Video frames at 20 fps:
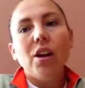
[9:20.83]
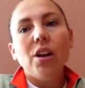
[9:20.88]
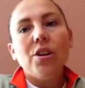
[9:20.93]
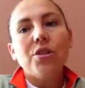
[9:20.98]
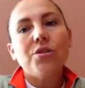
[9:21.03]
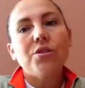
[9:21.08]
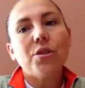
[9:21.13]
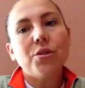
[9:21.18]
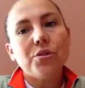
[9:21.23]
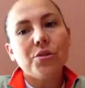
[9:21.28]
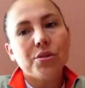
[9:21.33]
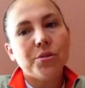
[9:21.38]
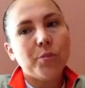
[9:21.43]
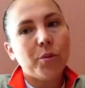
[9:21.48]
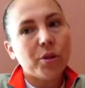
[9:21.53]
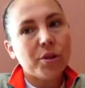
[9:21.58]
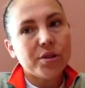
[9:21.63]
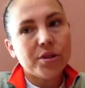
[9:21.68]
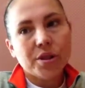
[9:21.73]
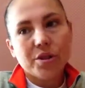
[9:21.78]
So
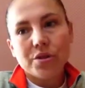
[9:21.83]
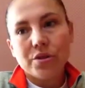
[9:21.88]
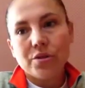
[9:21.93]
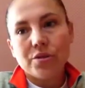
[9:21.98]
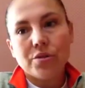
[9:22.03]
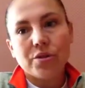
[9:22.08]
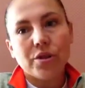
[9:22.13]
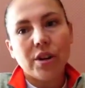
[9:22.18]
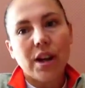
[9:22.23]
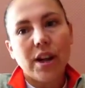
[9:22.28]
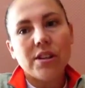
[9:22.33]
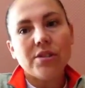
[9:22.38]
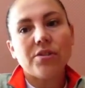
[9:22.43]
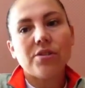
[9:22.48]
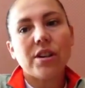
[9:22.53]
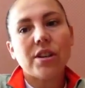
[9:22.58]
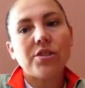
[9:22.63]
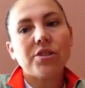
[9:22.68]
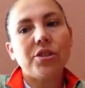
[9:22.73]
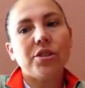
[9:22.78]
sports are social
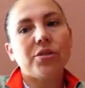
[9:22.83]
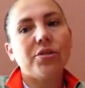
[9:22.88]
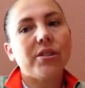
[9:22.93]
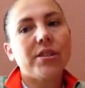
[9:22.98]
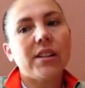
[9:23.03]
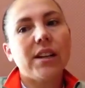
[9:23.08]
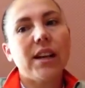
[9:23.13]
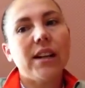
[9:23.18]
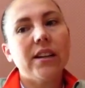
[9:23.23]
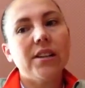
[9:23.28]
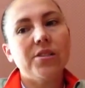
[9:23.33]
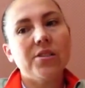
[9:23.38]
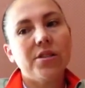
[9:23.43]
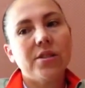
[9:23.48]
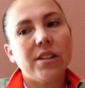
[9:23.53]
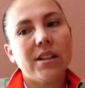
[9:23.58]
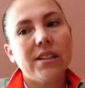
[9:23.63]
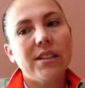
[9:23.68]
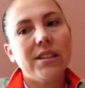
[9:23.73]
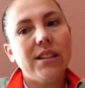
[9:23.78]
constructs. This kind of
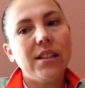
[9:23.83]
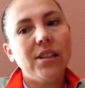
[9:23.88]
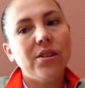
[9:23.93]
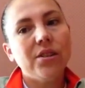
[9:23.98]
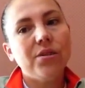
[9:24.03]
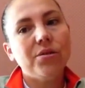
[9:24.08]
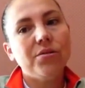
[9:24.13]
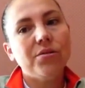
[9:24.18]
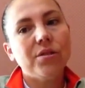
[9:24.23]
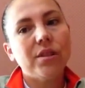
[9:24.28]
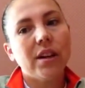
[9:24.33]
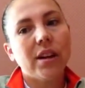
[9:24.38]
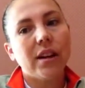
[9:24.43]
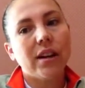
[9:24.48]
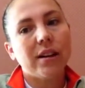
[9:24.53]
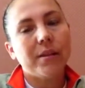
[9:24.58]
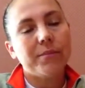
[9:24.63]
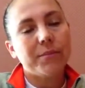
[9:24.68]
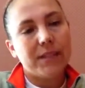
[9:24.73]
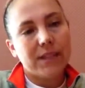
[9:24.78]
just continues
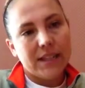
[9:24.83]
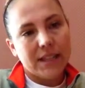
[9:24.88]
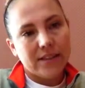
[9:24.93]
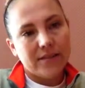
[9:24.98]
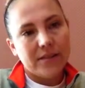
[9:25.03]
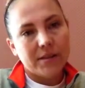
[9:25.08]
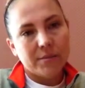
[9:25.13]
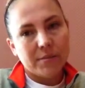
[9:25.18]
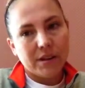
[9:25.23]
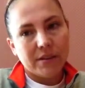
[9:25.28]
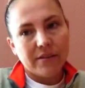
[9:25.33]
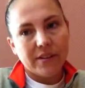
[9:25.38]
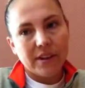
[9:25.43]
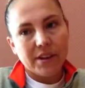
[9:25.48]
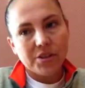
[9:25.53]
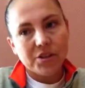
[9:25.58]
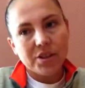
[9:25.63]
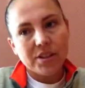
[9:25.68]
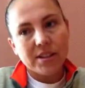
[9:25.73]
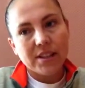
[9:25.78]
to give some
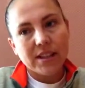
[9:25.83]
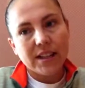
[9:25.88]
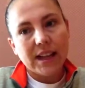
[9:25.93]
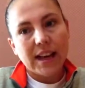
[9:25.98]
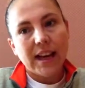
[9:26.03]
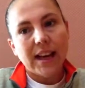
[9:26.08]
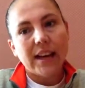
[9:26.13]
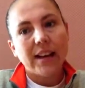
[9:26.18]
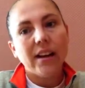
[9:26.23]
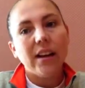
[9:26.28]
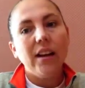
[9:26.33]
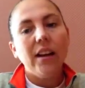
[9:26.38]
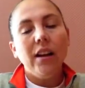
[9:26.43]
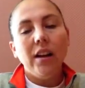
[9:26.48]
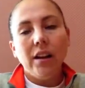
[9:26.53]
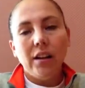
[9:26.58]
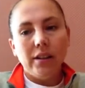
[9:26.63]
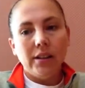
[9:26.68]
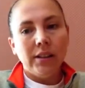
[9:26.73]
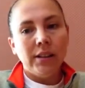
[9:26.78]
definition to that.
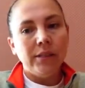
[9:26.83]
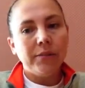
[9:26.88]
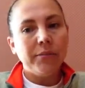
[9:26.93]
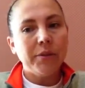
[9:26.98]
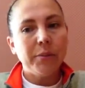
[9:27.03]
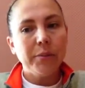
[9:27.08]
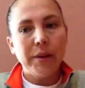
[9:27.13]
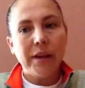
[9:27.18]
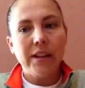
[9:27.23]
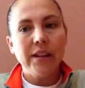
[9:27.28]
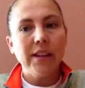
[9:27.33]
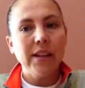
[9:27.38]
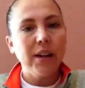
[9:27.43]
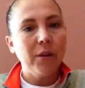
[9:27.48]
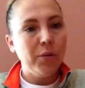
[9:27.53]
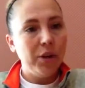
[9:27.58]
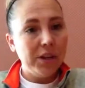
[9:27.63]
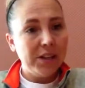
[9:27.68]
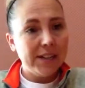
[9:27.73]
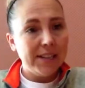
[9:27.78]
The main thing I
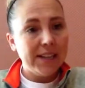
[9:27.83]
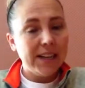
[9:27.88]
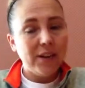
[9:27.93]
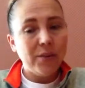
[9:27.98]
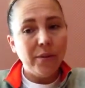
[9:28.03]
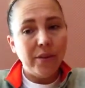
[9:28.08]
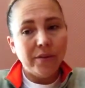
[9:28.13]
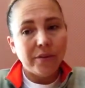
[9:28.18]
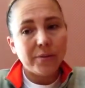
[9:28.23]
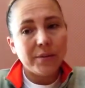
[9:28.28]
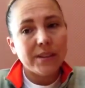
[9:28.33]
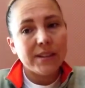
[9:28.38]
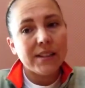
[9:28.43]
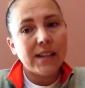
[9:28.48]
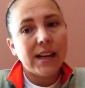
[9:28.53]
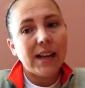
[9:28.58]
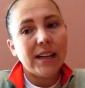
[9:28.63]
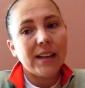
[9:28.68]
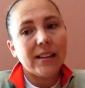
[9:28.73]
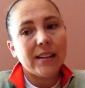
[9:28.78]
want you to take away from this
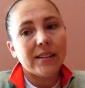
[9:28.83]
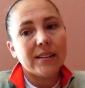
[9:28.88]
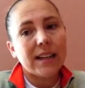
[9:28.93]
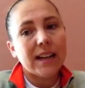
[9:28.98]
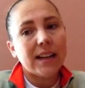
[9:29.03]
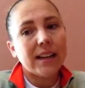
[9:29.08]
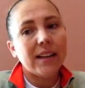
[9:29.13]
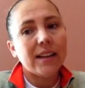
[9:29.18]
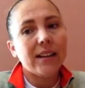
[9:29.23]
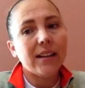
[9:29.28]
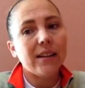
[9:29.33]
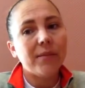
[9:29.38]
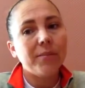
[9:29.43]
slide is that